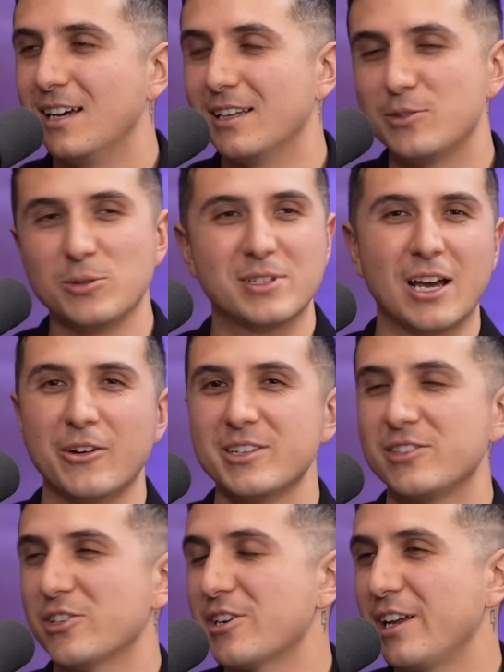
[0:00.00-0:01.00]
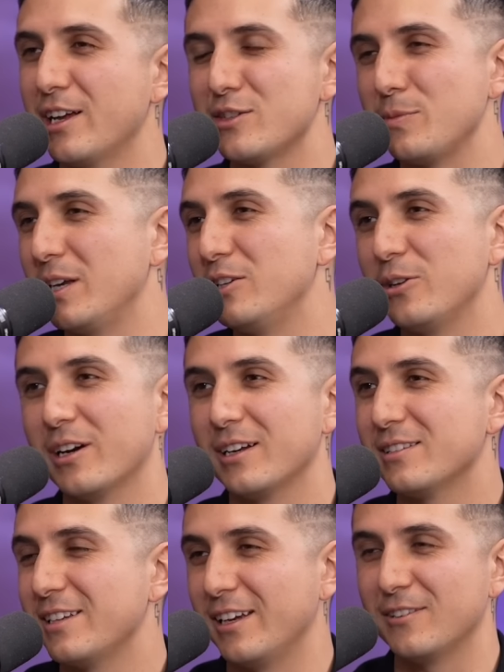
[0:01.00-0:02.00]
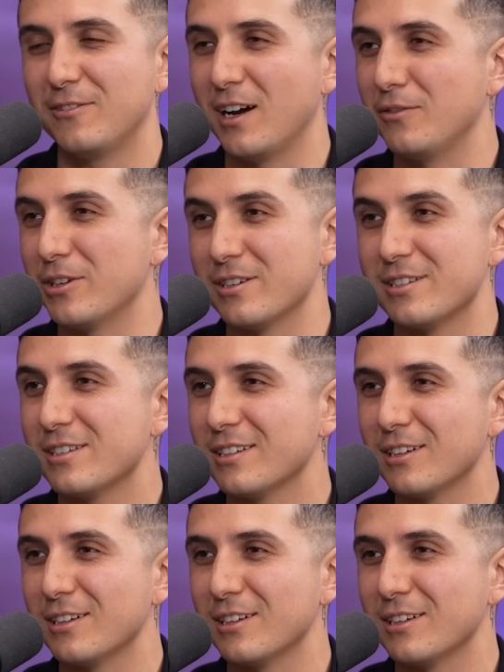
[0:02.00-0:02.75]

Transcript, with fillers: yeah, to sound as nerdy as me, you got to take 5 years